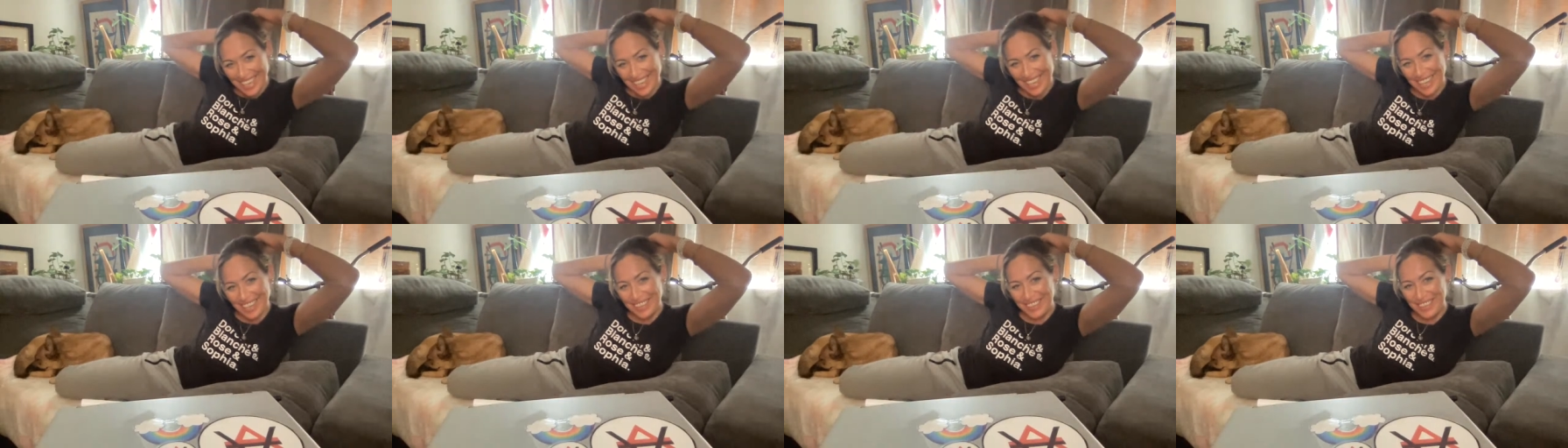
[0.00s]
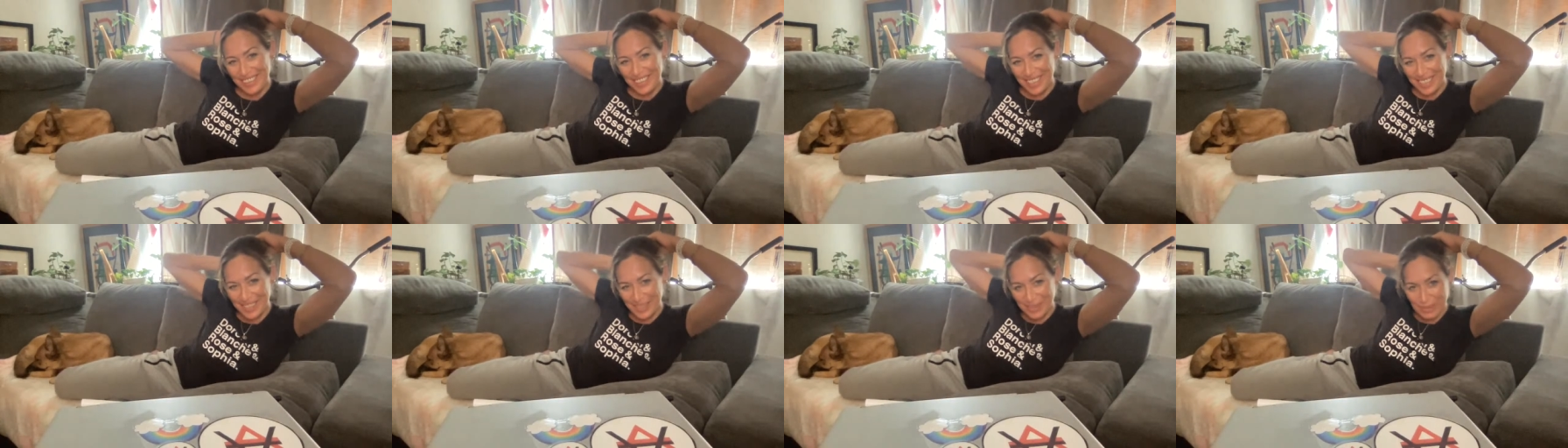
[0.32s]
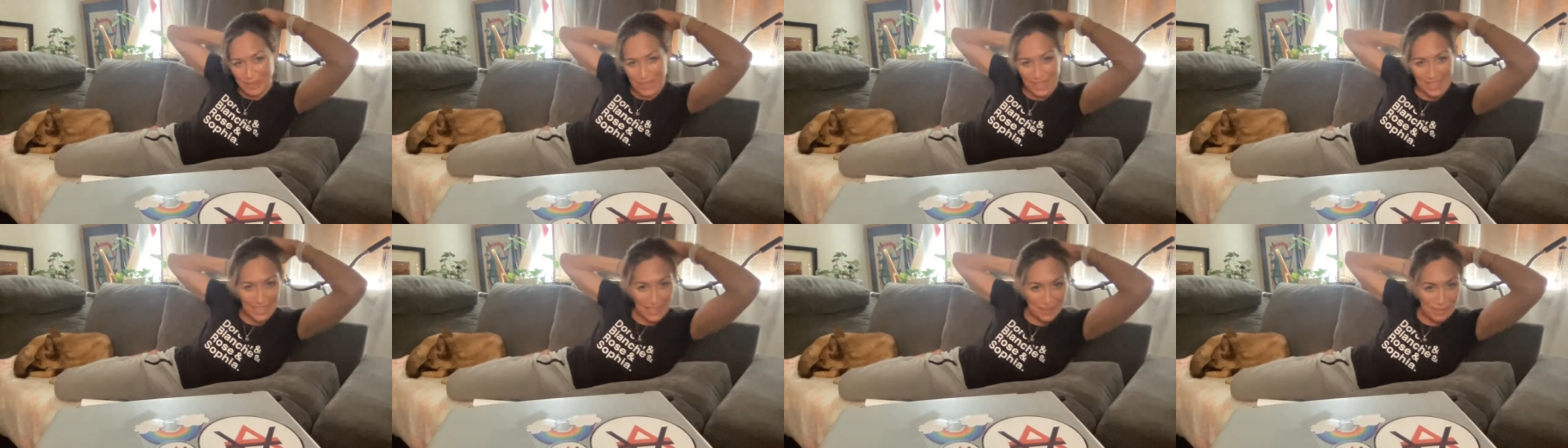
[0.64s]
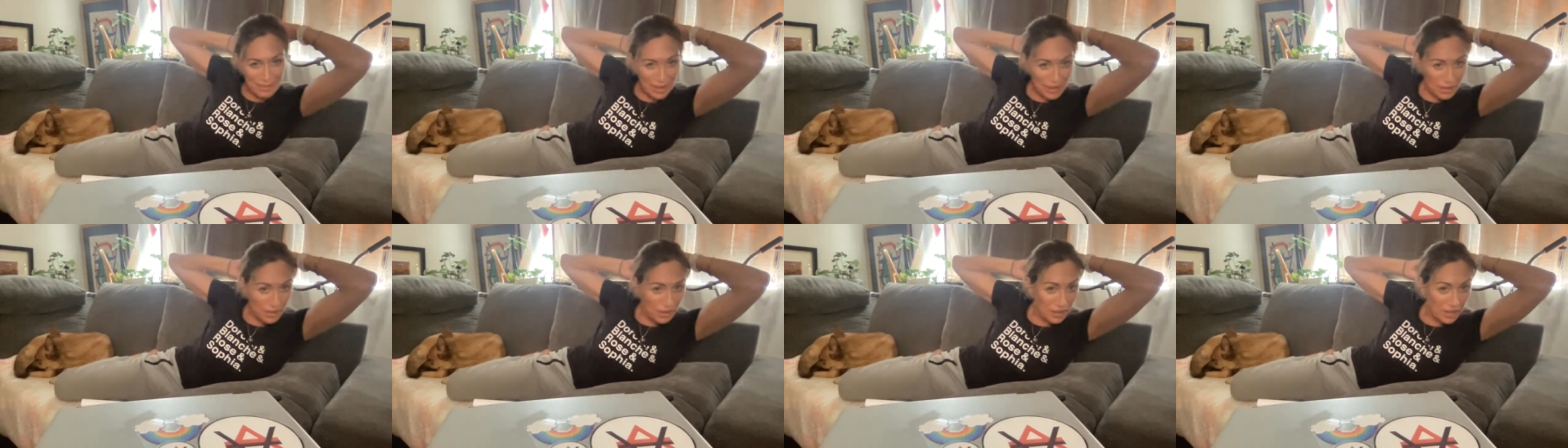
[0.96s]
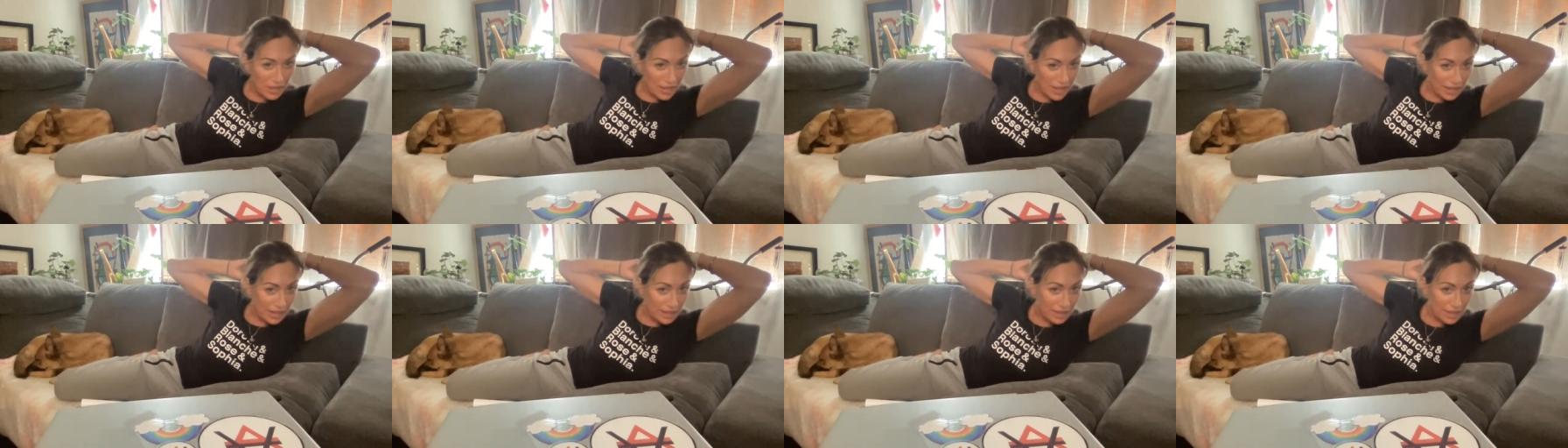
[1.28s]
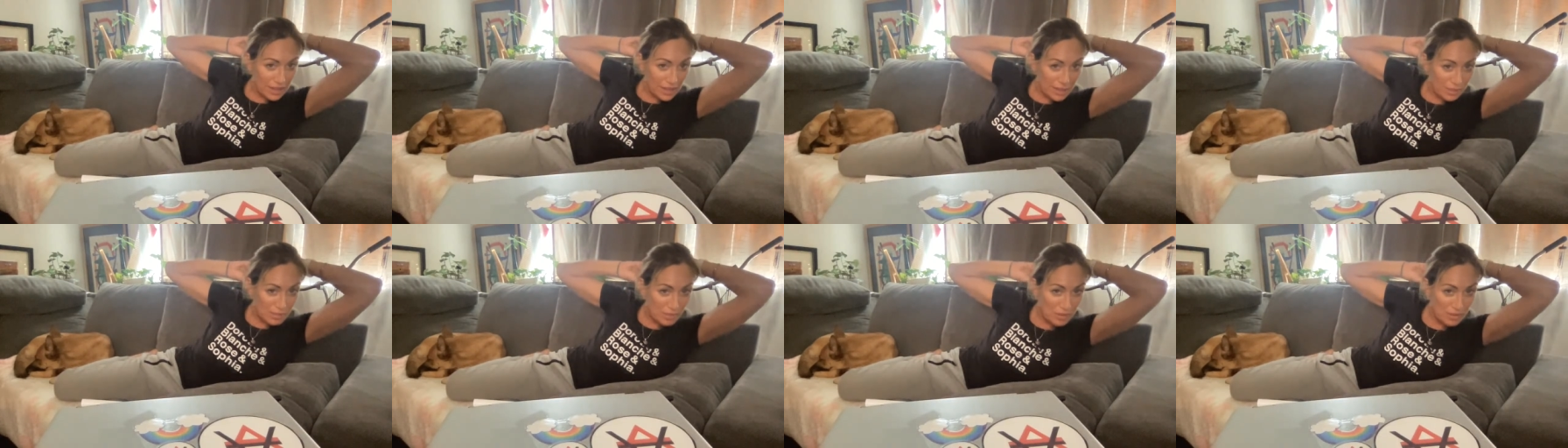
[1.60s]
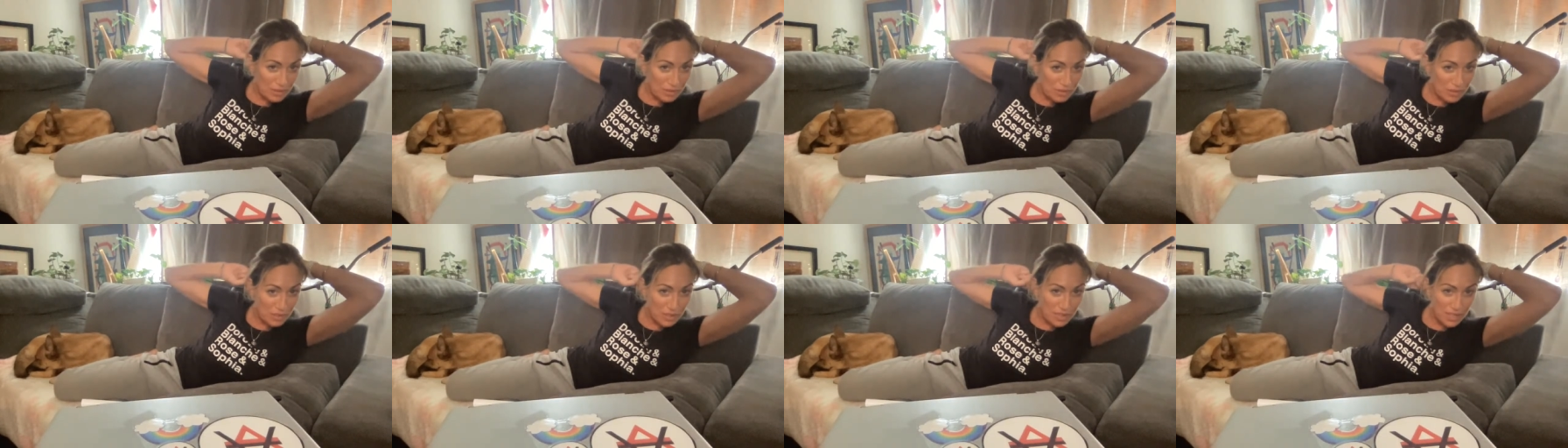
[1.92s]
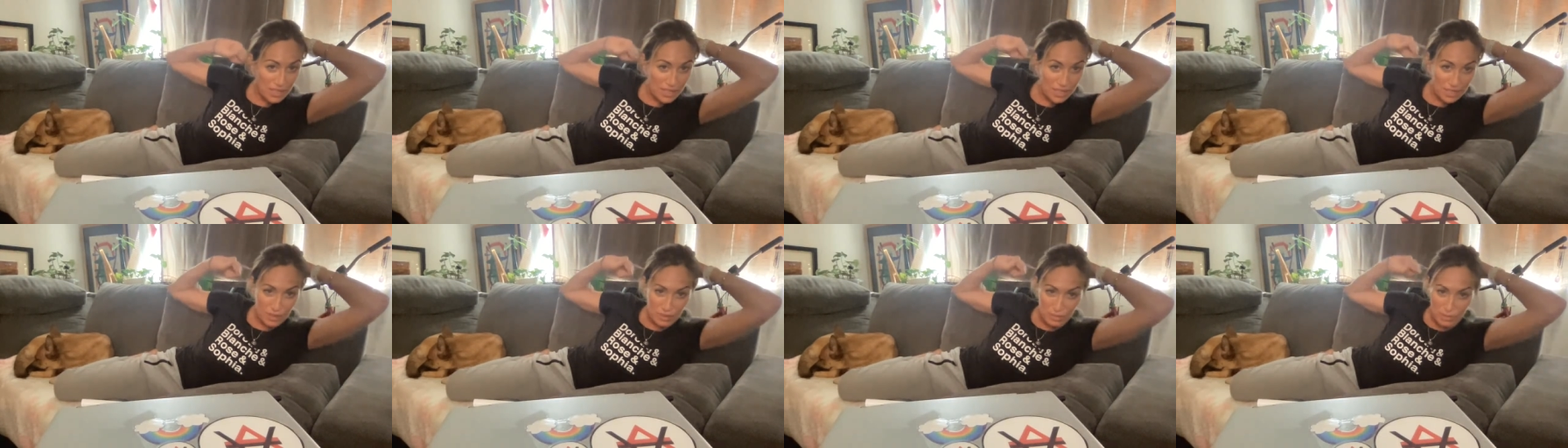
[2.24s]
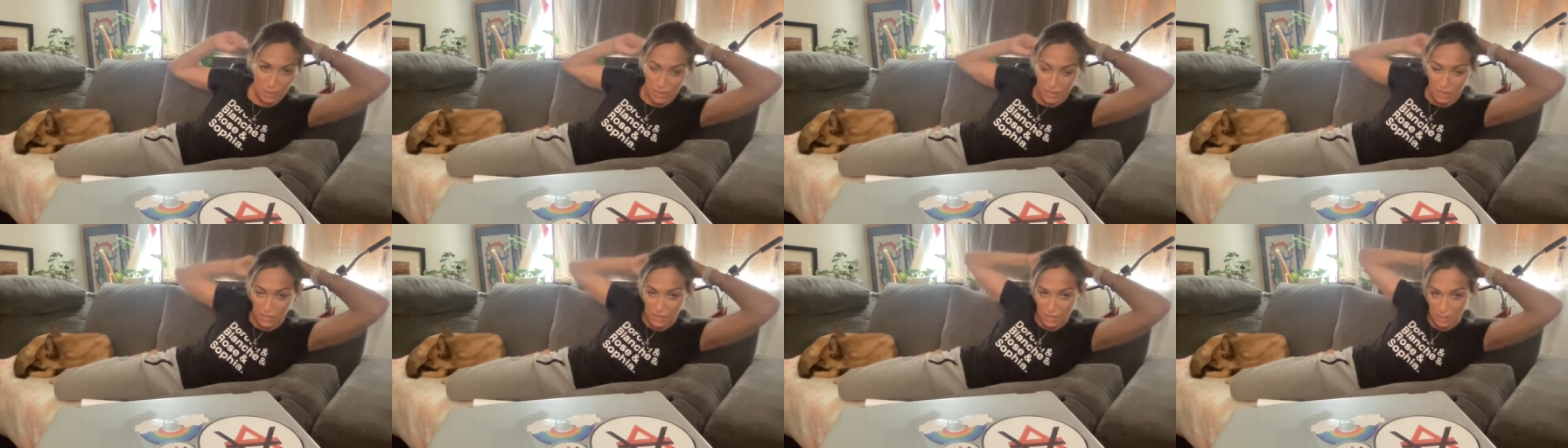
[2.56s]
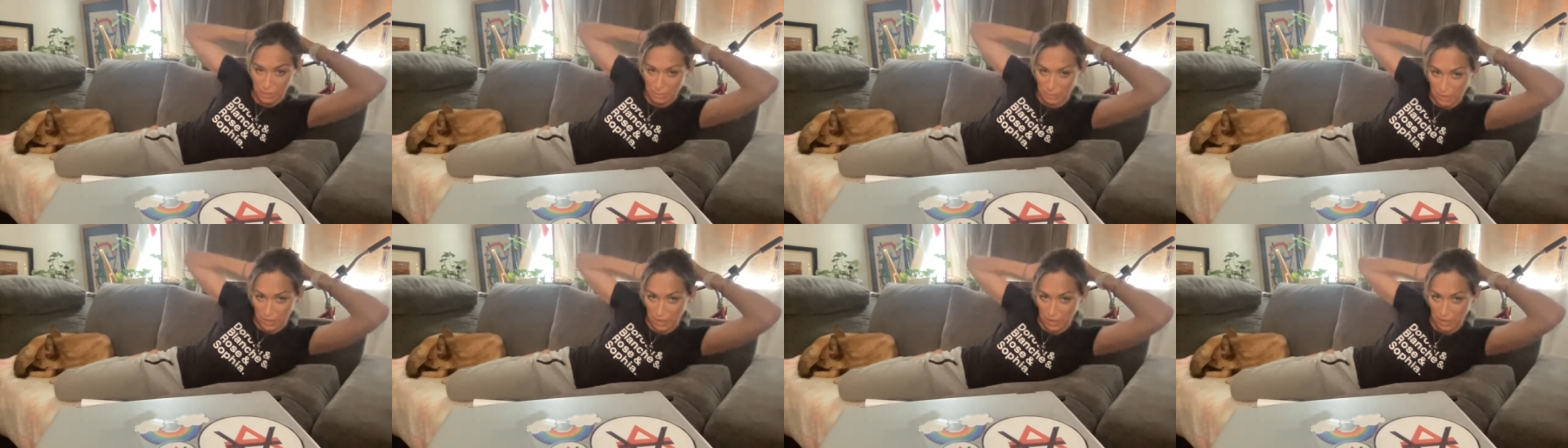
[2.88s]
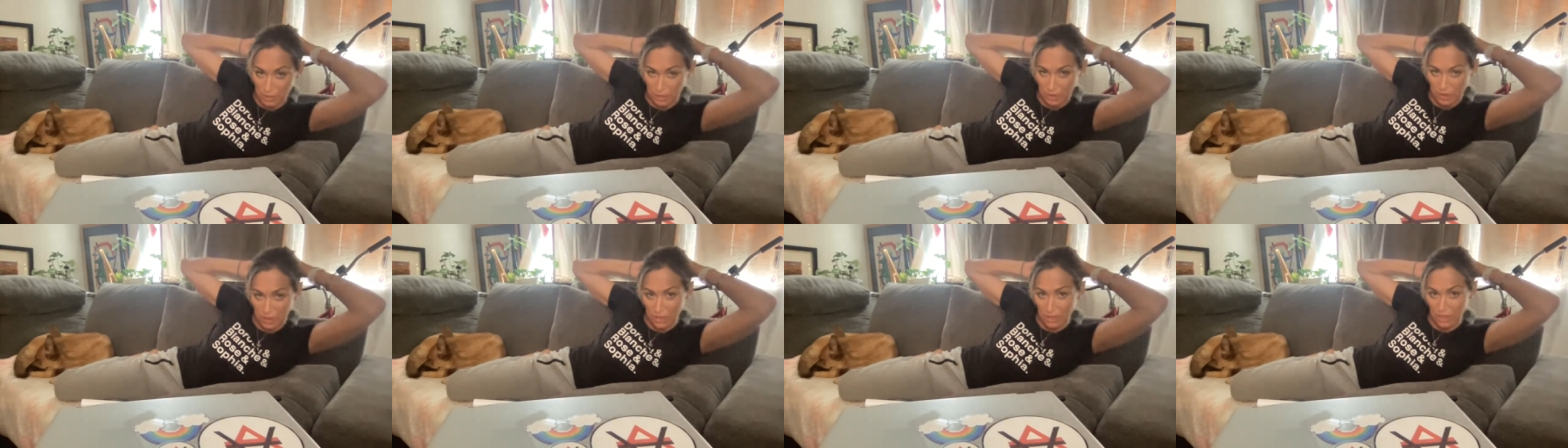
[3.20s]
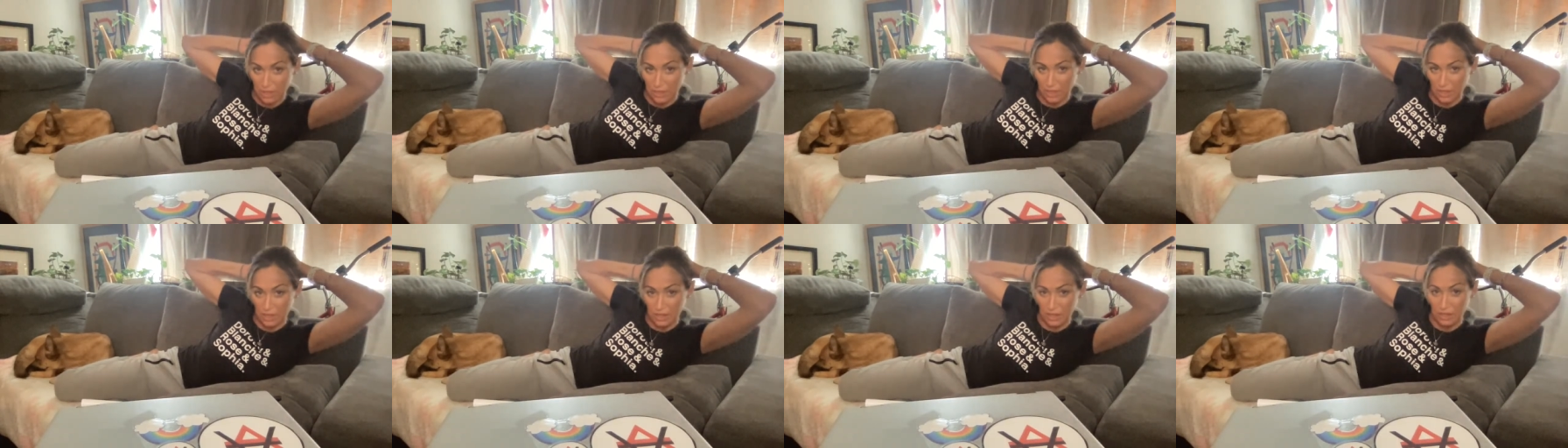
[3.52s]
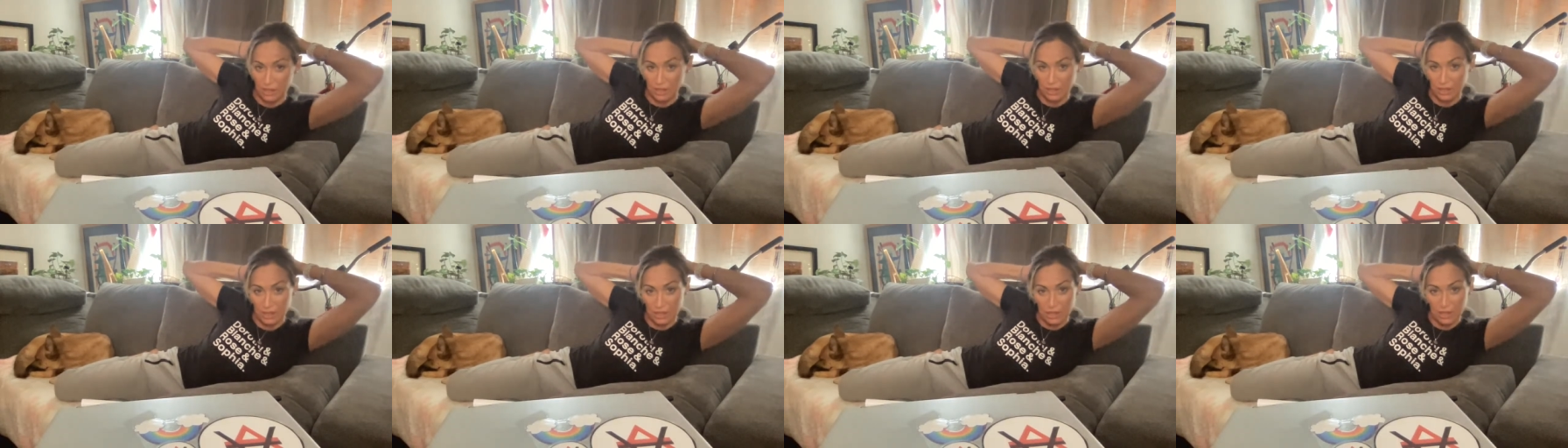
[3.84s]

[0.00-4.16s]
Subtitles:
I was explaining my whole hair thing before this, Samati, but you weren't here